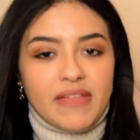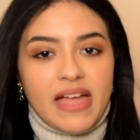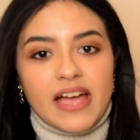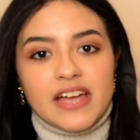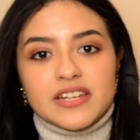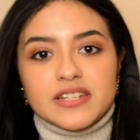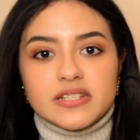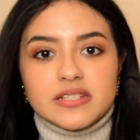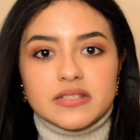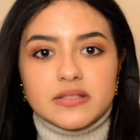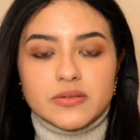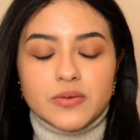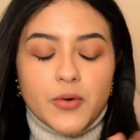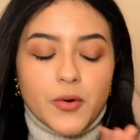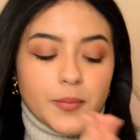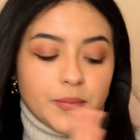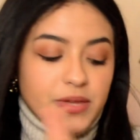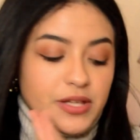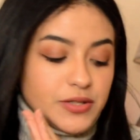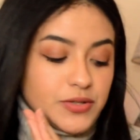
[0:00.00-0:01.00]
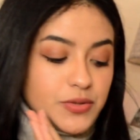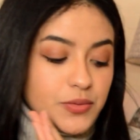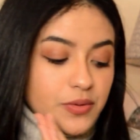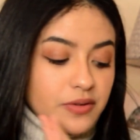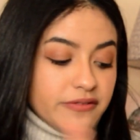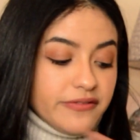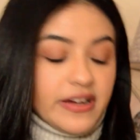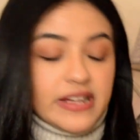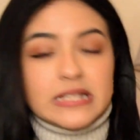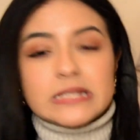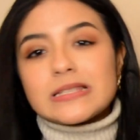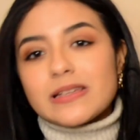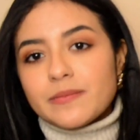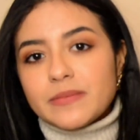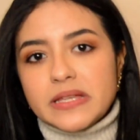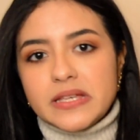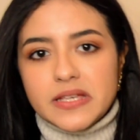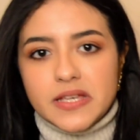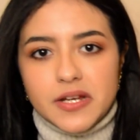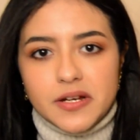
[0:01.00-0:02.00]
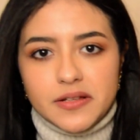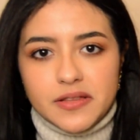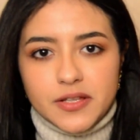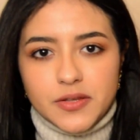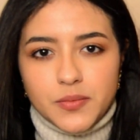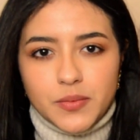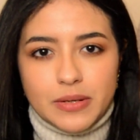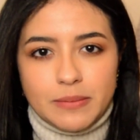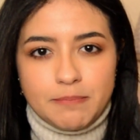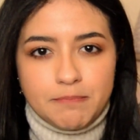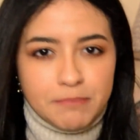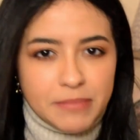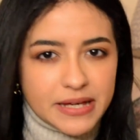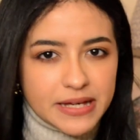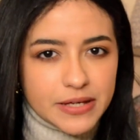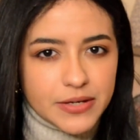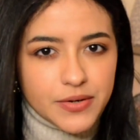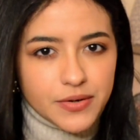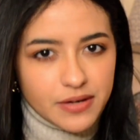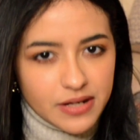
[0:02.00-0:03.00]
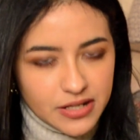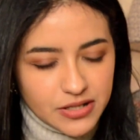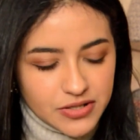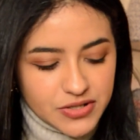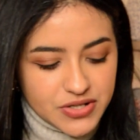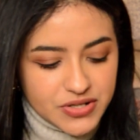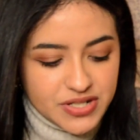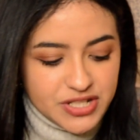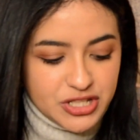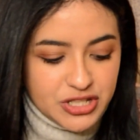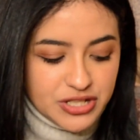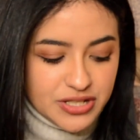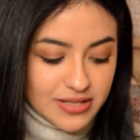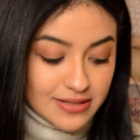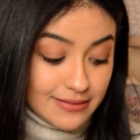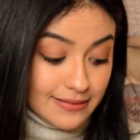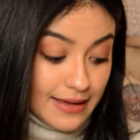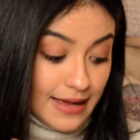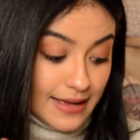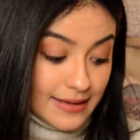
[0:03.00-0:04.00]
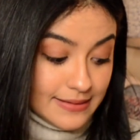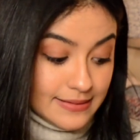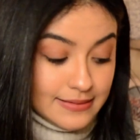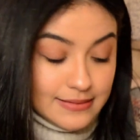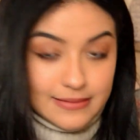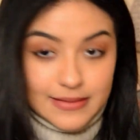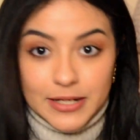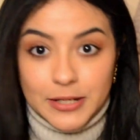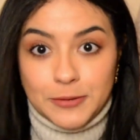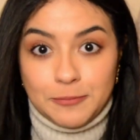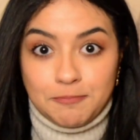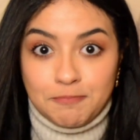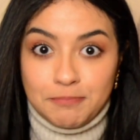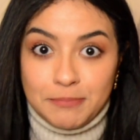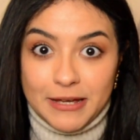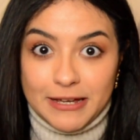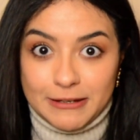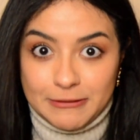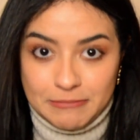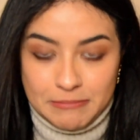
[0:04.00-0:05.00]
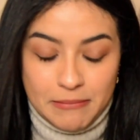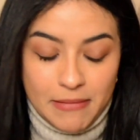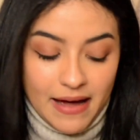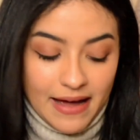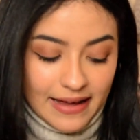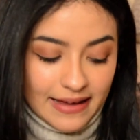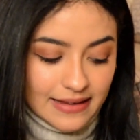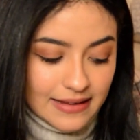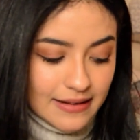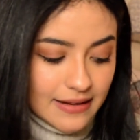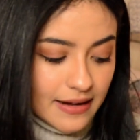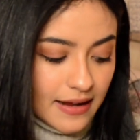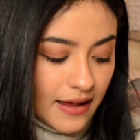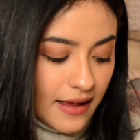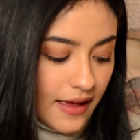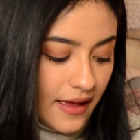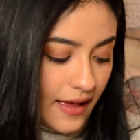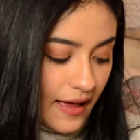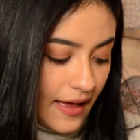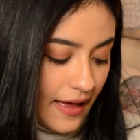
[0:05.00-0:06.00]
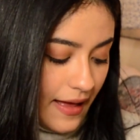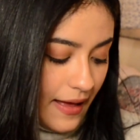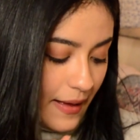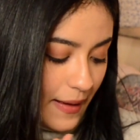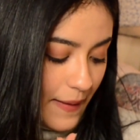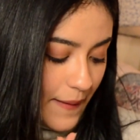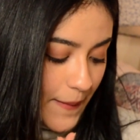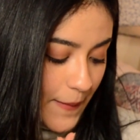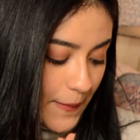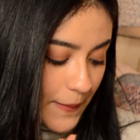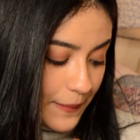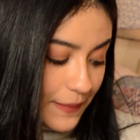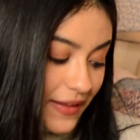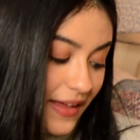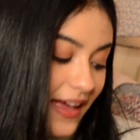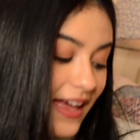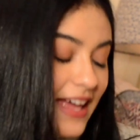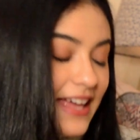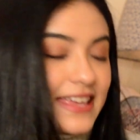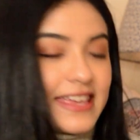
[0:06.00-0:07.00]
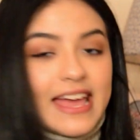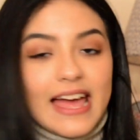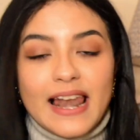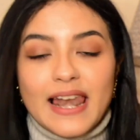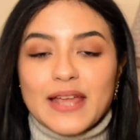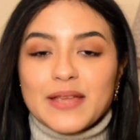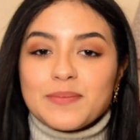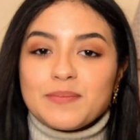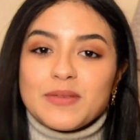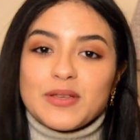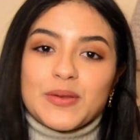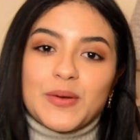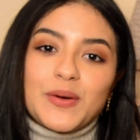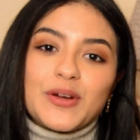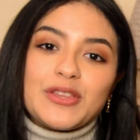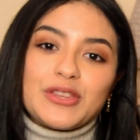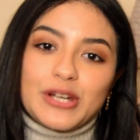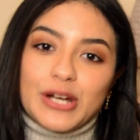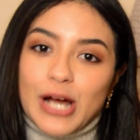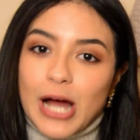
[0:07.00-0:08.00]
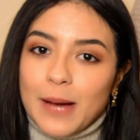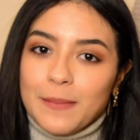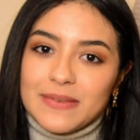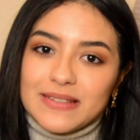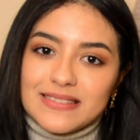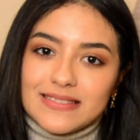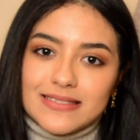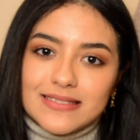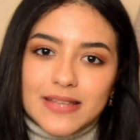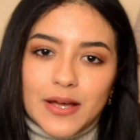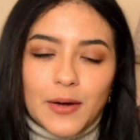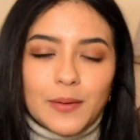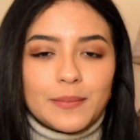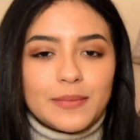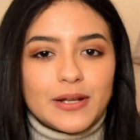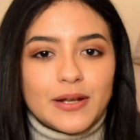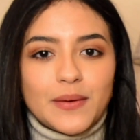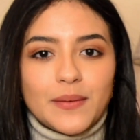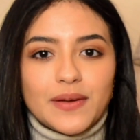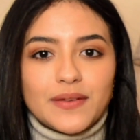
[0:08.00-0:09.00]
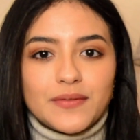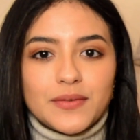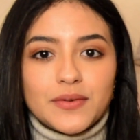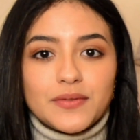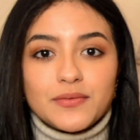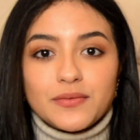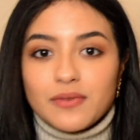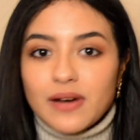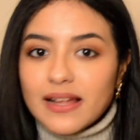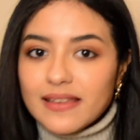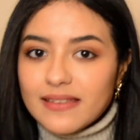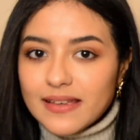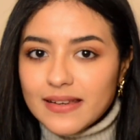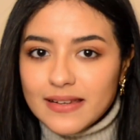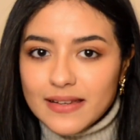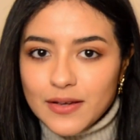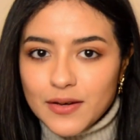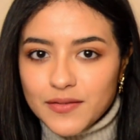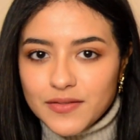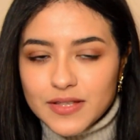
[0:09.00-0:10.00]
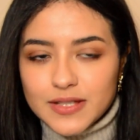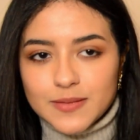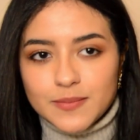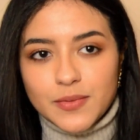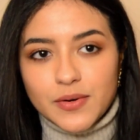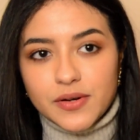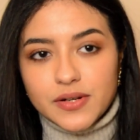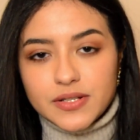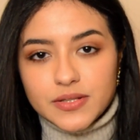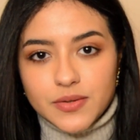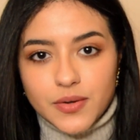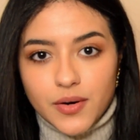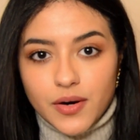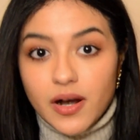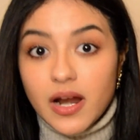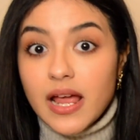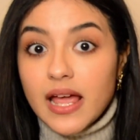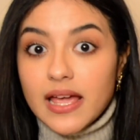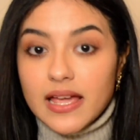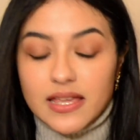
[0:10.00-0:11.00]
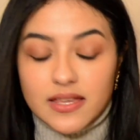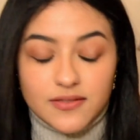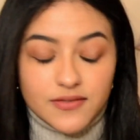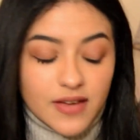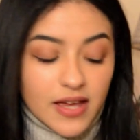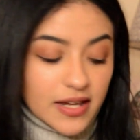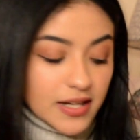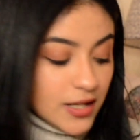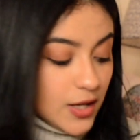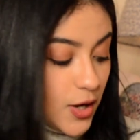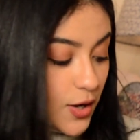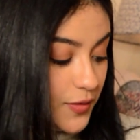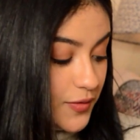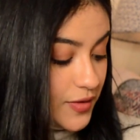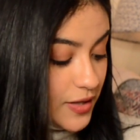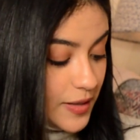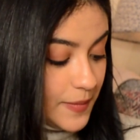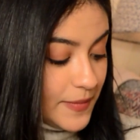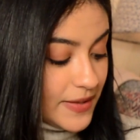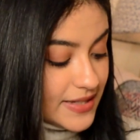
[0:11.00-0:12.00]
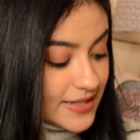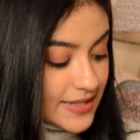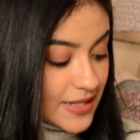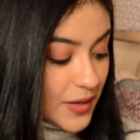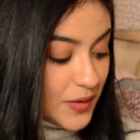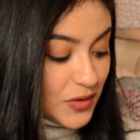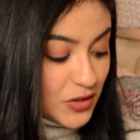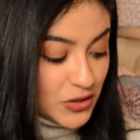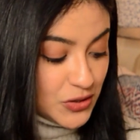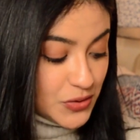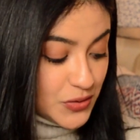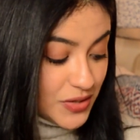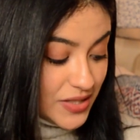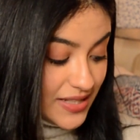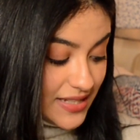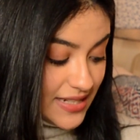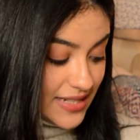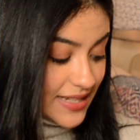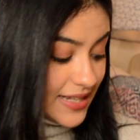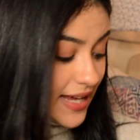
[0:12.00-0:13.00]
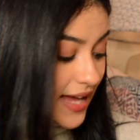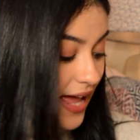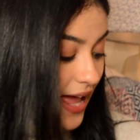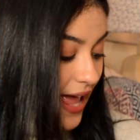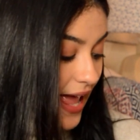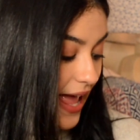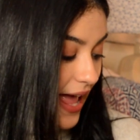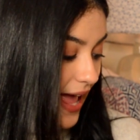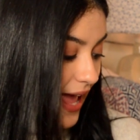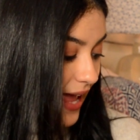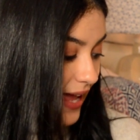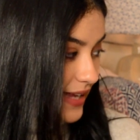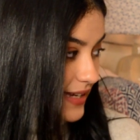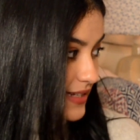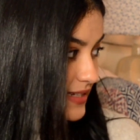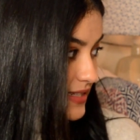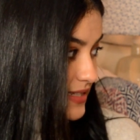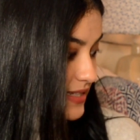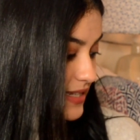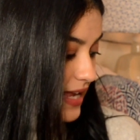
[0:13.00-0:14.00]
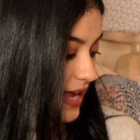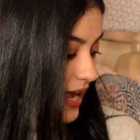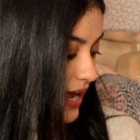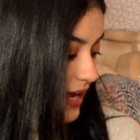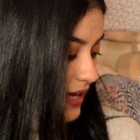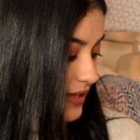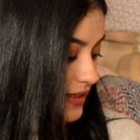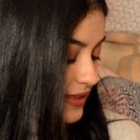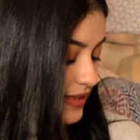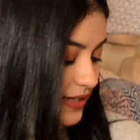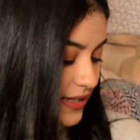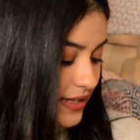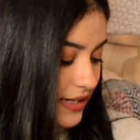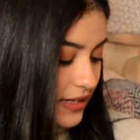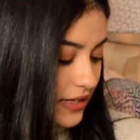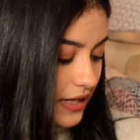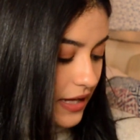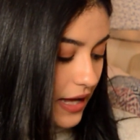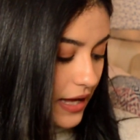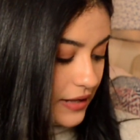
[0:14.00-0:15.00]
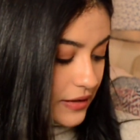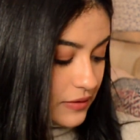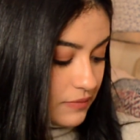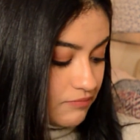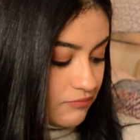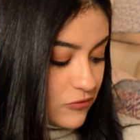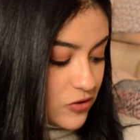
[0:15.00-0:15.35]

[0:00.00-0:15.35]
I just hope that you will find something here that will pique your interest just as it piqued mine. Yeah, let me know in the comments down below if you've read any of these books or if any of them sound interesting. And I think I